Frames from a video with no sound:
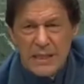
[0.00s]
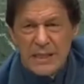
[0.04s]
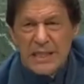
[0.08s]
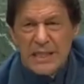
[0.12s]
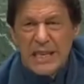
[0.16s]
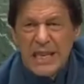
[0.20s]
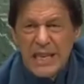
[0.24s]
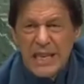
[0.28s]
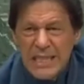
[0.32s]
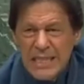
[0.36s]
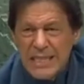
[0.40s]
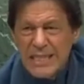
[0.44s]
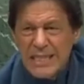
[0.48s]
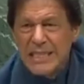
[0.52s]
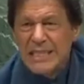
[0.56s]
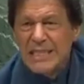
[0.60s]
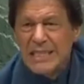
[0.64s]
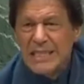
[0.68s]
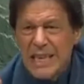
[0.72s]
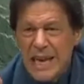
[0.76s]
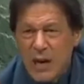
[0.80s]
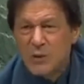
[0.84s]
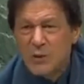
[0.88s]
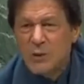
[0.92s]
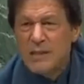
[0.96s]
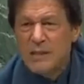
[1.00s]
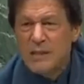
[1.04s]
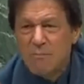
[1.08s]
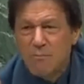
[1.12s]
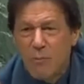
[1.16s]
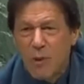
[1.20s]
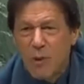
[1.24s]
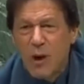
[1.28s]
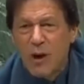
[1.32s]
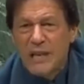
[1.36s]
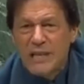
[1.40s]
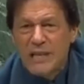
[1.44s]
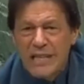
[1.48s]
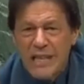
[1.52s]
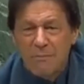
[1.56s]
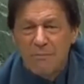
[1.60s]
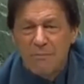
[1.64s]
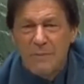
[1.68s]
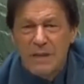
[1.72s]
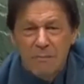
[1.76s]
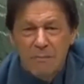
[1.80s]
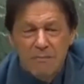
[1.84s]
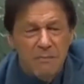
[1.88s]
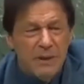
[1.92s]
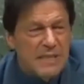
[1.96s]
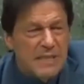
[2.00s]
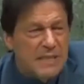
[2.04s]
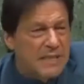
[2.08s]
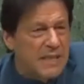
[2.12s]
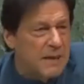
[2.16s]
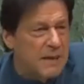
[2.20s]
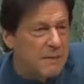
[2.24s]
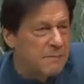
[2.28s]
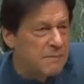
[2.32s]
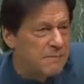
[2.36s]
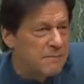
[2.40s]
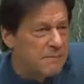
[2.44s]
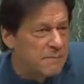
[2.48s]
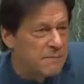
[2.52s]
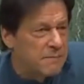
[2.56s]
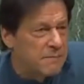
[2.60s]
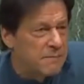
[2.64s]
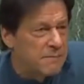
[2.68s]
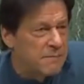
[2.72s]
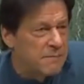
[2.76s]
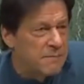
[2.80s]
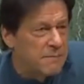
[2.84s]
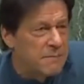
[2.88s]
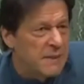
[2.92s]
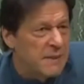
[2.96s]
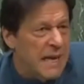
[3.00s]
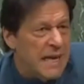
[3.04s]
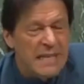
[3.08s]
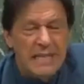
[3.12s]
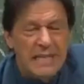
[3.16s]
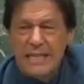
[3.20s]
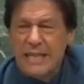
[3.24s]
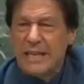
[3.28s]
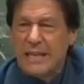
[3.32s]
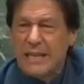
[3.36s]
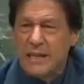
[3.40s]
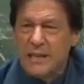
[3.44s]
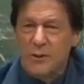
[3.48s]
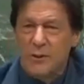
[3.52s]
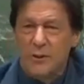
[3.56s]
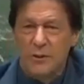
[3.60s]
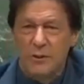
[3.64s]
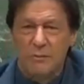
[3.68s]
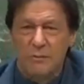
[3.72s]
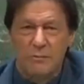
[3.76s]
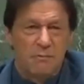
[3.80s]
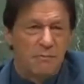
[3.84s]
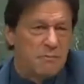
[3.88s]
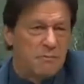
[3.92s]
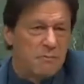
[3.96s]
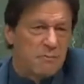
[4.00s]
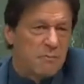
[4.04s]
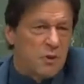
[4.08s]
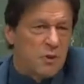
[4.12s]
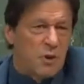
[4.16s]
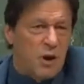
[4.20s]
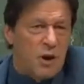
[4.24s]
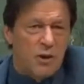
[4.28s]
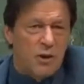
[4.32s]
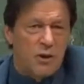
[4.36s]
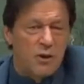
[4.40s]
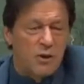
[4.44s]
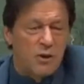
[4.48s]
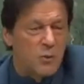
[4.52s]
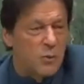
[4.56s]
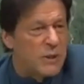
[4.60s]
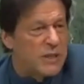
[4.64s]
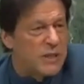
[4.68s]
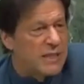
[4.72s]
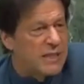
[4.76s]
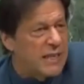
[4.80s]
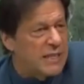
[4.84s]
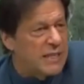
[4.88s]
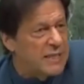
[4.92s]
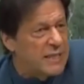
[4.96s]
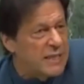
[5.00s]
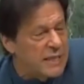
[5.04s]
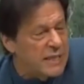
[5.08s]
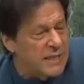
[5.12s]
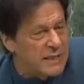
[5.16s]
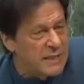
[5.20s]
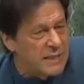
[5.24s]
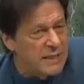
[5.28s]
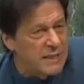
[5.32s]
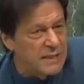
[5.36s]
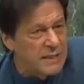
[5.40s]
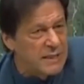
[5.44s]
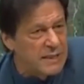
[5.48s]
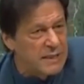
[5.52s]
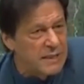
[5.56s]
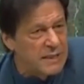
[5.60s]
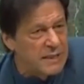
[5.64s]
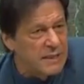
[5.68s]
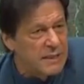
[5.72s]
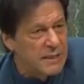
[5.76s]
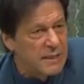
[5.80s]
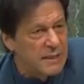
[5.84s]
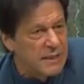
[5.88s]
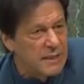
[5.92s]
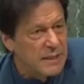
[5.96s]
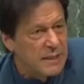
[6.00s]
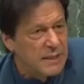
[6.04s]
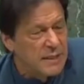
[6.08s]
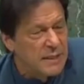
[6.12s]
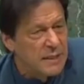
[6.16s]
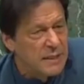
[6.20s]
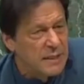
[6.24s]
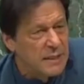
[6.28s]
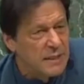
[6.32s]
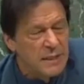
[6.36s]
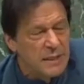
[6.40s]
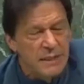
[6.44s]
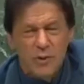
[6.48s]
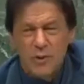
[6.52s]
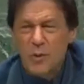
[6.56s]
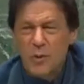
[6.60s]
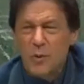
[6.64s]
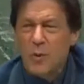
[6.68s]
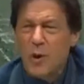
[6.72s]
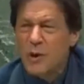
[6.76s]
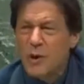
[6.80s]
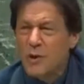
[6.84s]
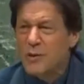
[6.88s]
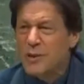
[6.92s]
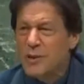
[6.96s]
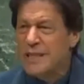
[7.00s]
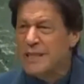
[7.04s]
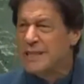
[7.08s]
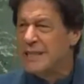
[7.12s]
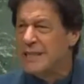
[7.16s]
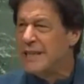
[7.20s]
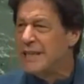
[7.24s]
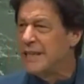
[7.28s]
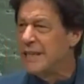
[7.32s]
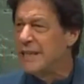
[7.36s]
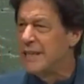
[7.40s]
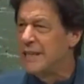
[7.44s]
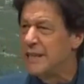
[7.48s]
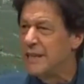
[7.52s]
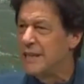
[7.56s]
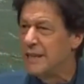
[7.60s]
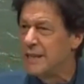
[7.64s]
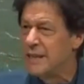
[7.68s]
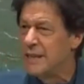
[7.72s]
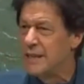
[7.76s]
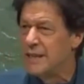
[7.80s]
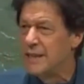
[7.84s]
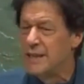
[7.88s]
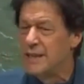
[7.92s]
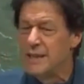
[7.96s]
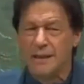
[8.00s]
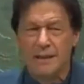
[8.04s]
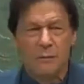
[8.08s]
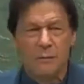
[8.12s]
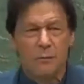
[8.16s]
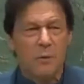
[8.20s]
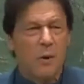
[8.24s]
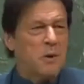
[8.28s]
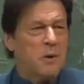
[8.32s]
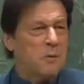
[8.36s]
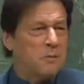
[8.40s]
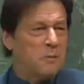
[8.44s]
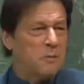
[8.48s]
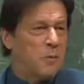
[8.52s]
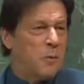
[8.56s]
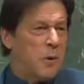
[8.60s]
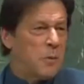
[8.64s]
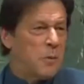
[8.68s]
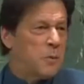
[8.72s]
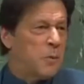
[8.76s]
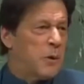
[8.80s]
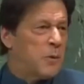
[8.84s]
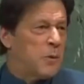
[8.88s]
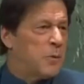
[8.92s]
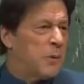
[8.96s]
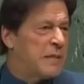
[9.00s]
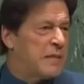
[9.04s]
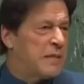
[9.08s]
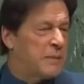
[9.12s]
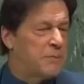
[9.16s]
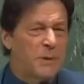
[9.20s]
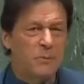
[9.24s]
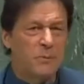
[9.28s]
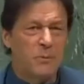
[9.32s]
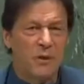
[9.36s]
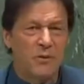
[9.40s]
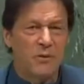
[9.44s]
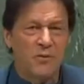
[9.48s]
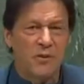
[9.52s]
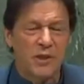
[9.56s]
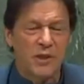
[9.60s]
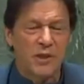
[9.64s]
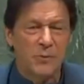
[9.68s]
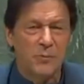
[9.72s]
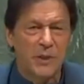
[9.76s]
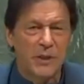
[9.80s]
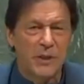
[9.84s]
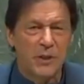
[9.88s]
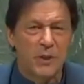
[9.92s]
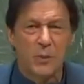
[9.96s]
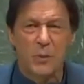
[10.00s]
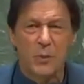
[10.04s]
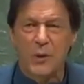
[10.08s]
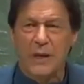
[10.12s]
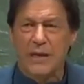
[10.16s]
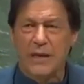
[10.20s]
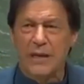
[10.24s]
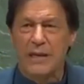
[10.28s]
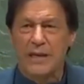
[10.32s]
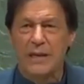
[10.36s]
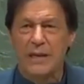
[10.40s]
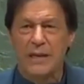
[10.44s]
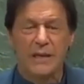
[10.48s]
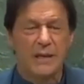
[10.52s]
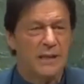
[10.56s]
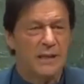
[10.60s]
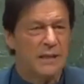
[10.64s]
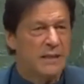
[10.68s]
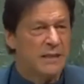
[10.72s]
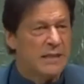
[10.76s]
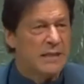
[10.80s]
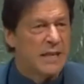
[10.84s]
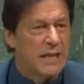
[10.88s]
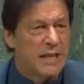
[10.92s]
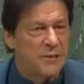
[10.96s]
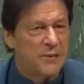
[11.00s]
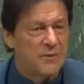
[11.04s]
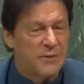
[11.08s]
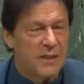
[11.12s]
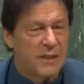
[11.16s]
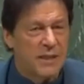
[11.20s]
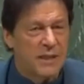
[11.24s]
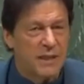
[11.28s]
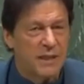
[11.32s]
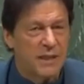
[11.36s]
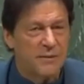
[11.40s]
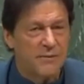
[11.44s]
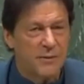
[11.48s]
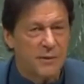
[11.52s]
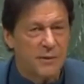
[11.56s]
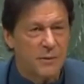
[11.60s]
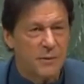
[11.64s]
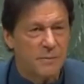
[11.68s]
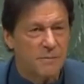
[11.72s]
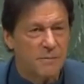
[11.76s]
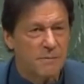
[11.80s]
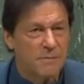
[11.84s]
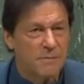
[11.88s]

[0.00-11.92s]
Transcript: 13,000 boys have been picked up and taken to God knows which destinations. So what do they think? What will the people of Kashmir do when they lift the curfew?